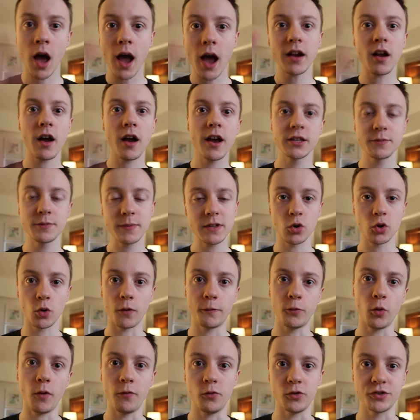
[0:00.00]
Hi guys, Mr.
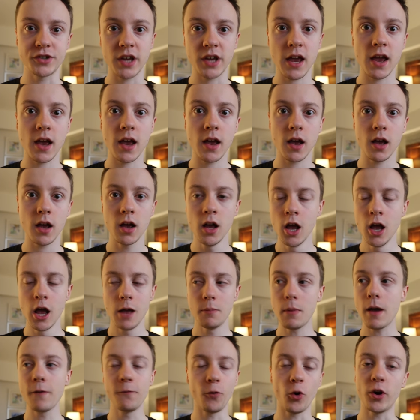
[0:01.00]
Rufflewaffles here.
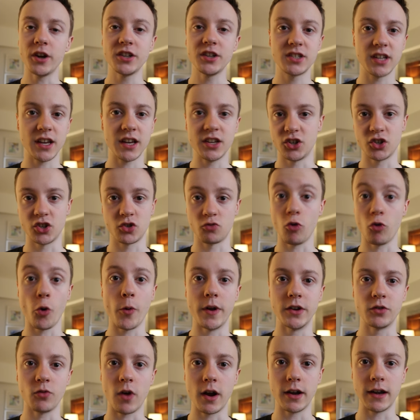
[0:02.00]
My voice is just
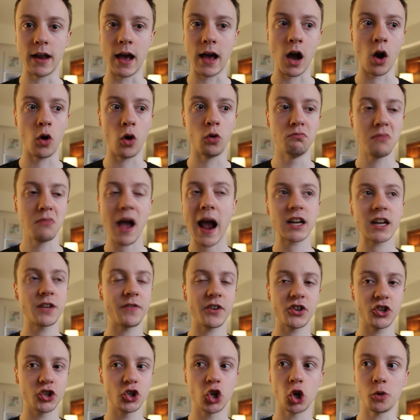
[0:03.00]
ruined right now.
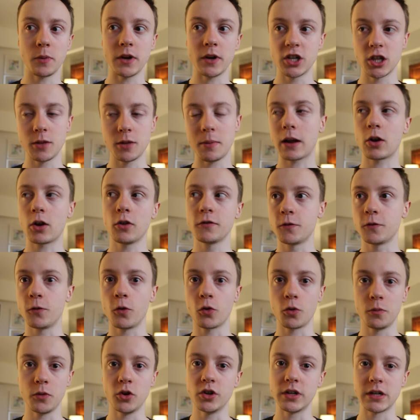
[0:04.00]
Activision took me to the Black Ops 4
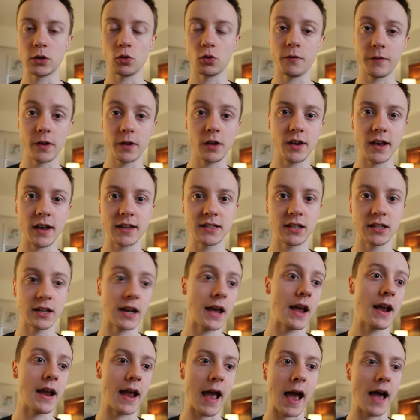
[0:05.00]
community reveal
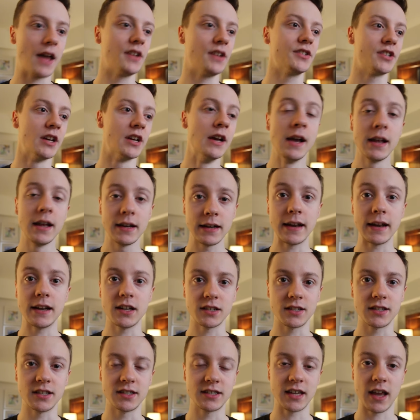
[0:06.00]
yesterday, and
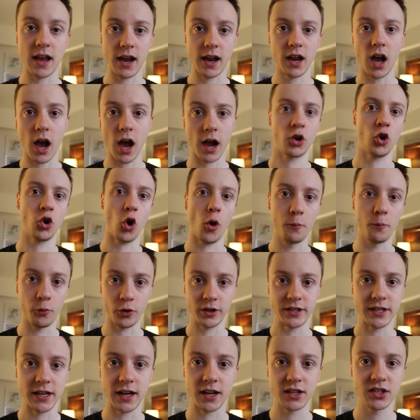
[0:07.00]
needless to say, I got
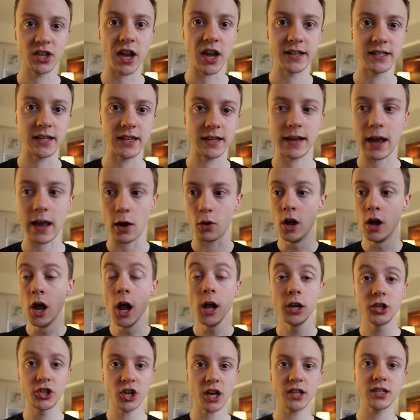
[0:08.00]
pretty excited. Now,
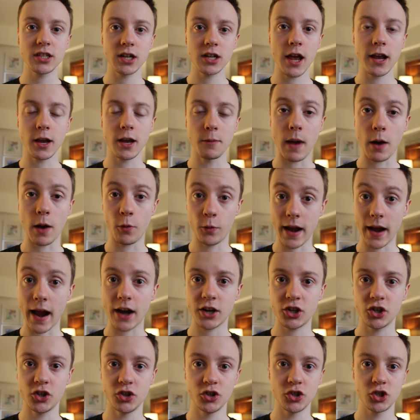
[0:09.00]
just like my
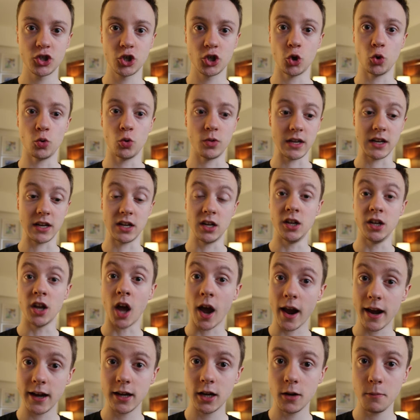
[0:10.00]
reactions to the
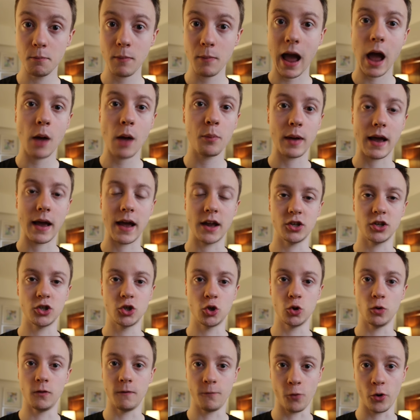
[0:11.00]
Nine map and
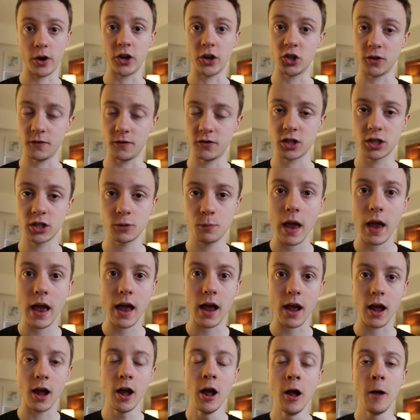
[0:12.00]
to Voyage of
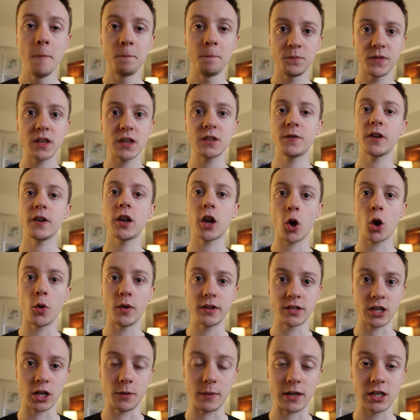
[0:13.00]
Despair, this video
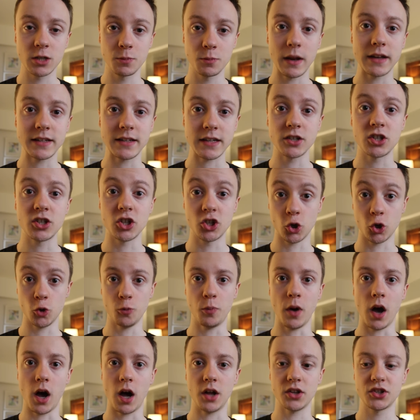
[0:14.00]
is going to be split into two
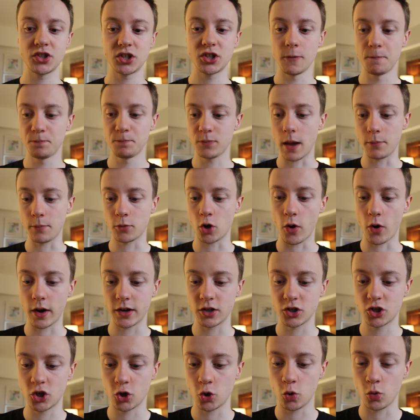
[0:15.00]
parts. I'm
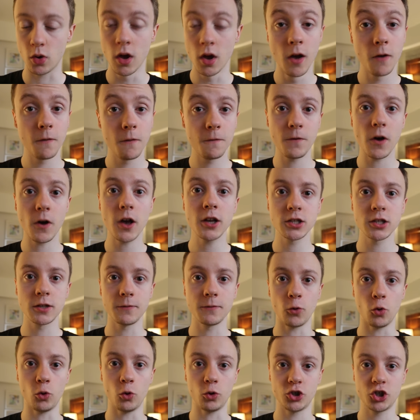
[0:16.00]
going to, first
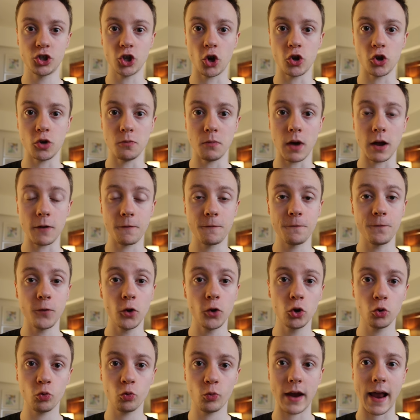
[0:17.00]
of all, show you my
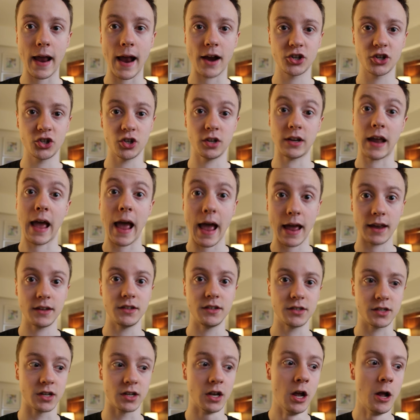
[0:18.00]
full reaction
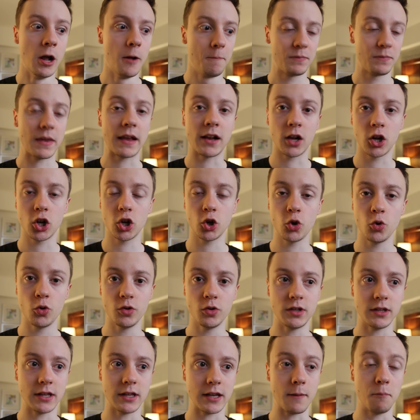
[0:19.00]
and
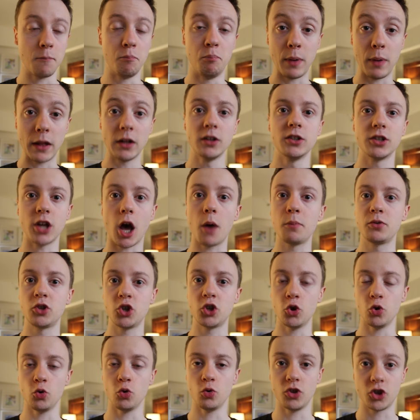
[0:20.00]
include the build-up
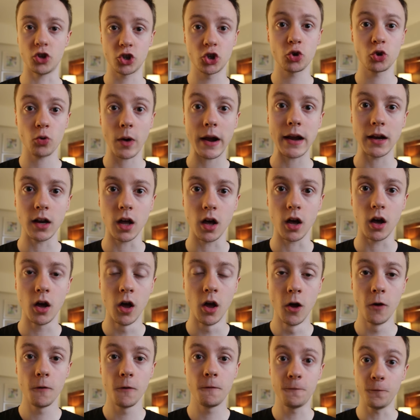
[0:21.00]
to the trailer
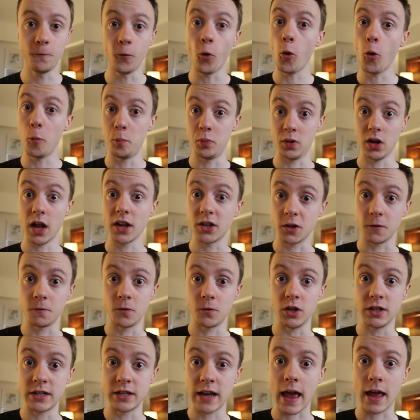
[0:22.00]
for Blood of
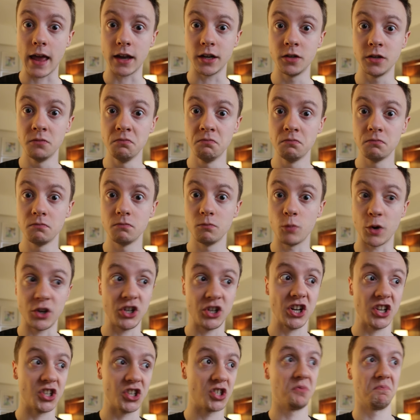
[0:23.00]
the Dead,
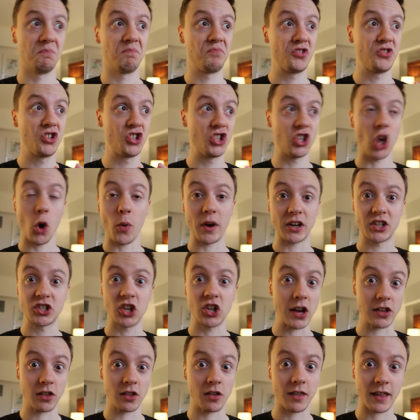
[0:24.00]
which is so
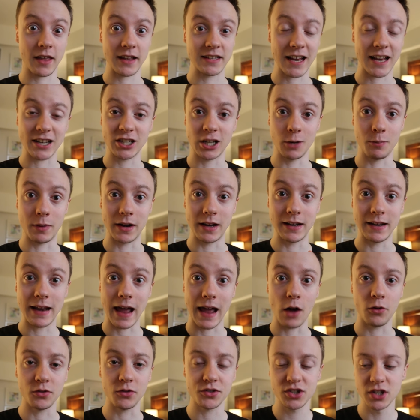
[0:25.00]
exciting that that's actually been
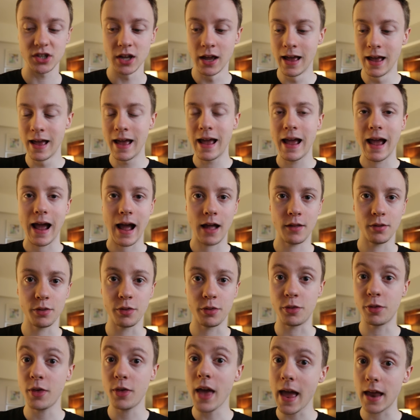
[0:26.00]
announced. And
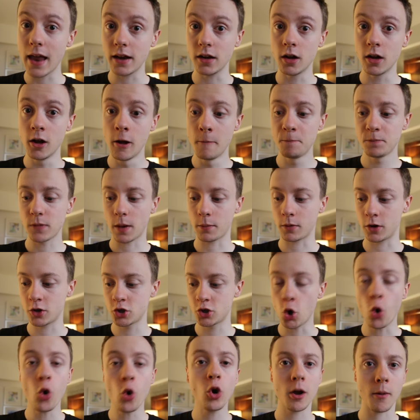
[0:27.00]
then I'm going to
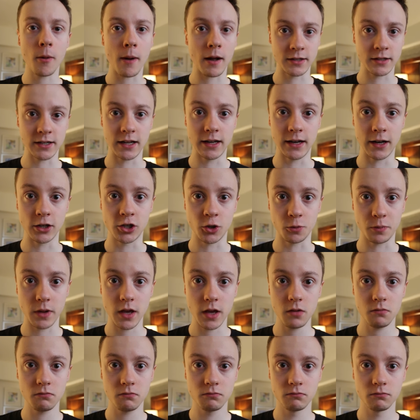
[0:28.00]
talk about it a little
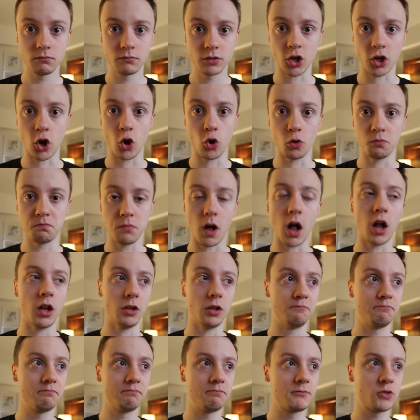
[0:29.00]
bit, so
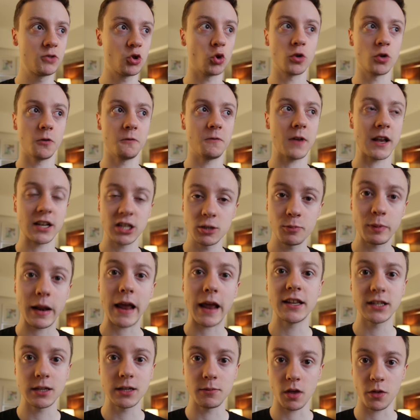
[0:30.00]
I'll sort of
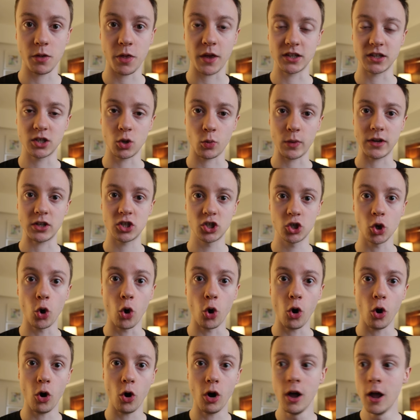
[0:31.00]
explain some of the things that we
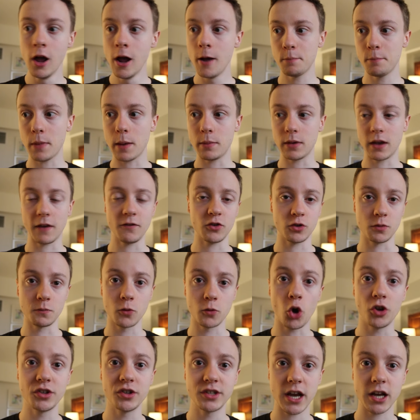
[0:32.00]
saw, maybe give you some
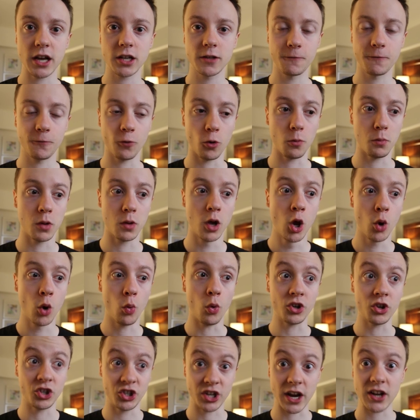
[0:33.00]
context from
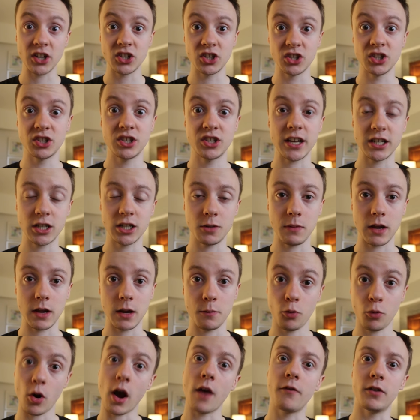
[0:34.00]
what Jason said to me
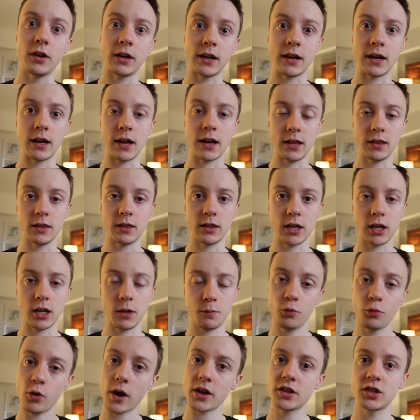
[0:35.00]
privately in the
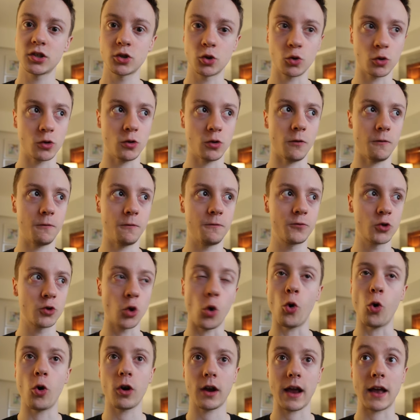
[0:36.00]
press sort of
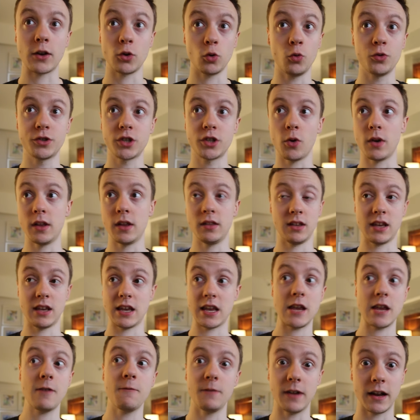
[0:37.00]
talk and also in the
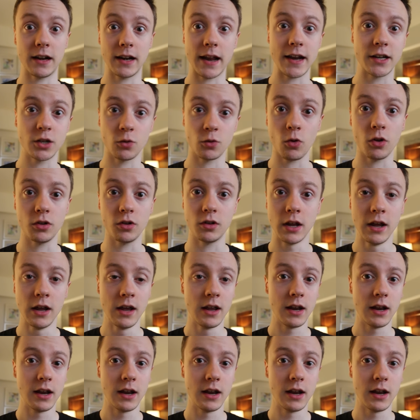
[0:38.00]
evening later on